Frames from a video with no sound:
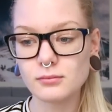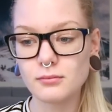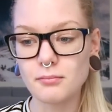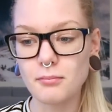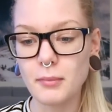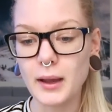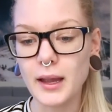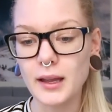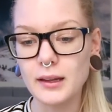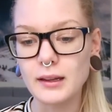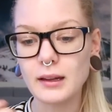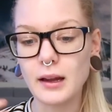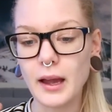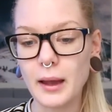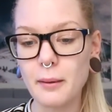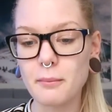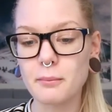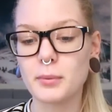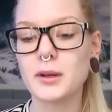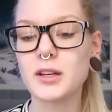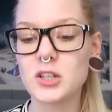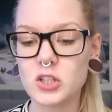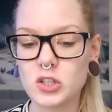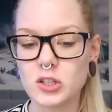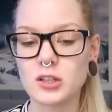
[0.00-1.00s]
my
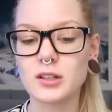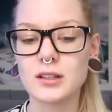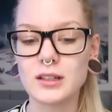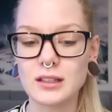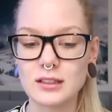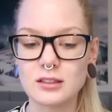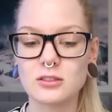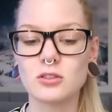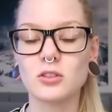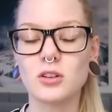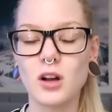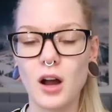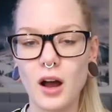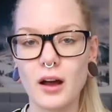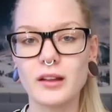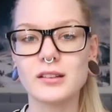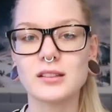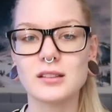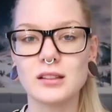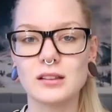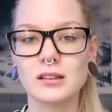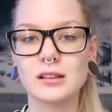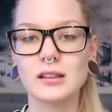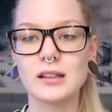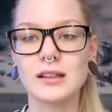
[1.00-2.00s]
ambition is to
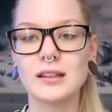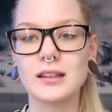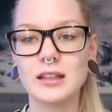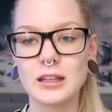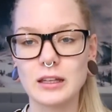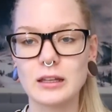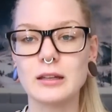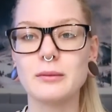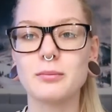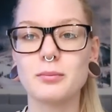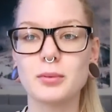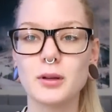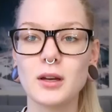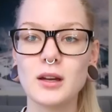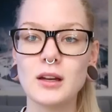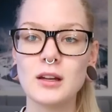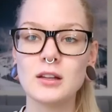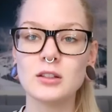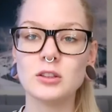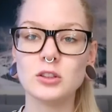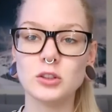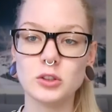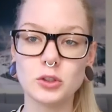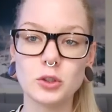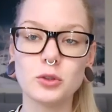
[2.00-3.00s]
constantly keep
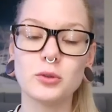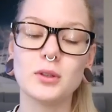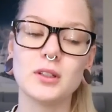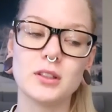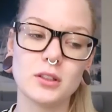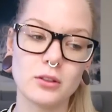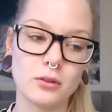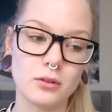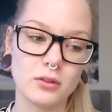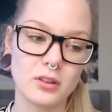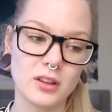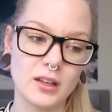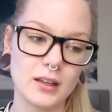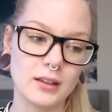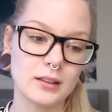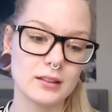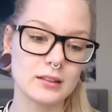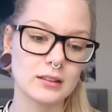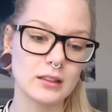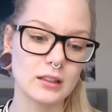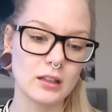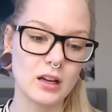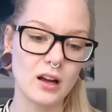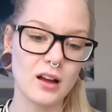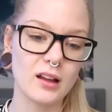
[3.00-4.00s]
doing new
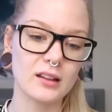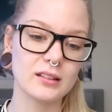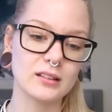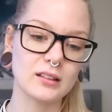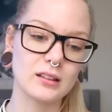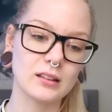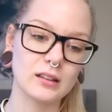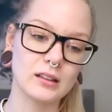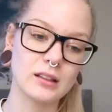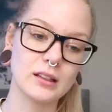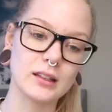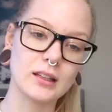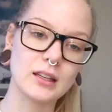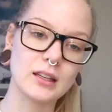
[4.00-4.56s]
things and constantly